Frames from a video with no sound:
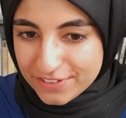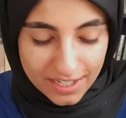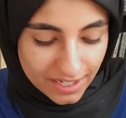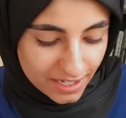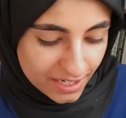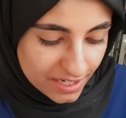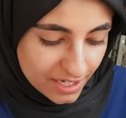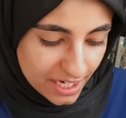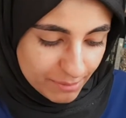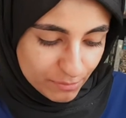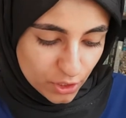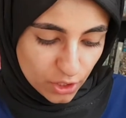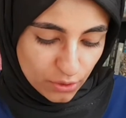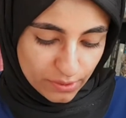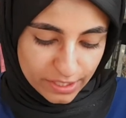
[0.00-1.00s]

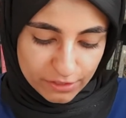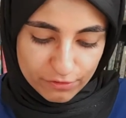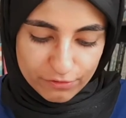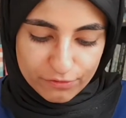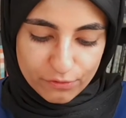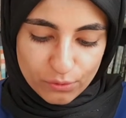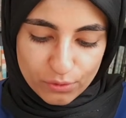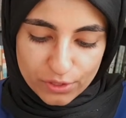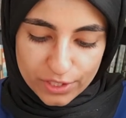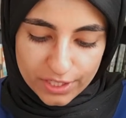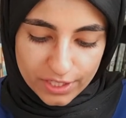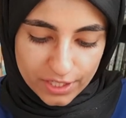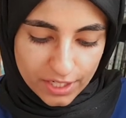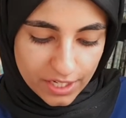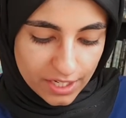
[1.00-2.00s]
I'm going for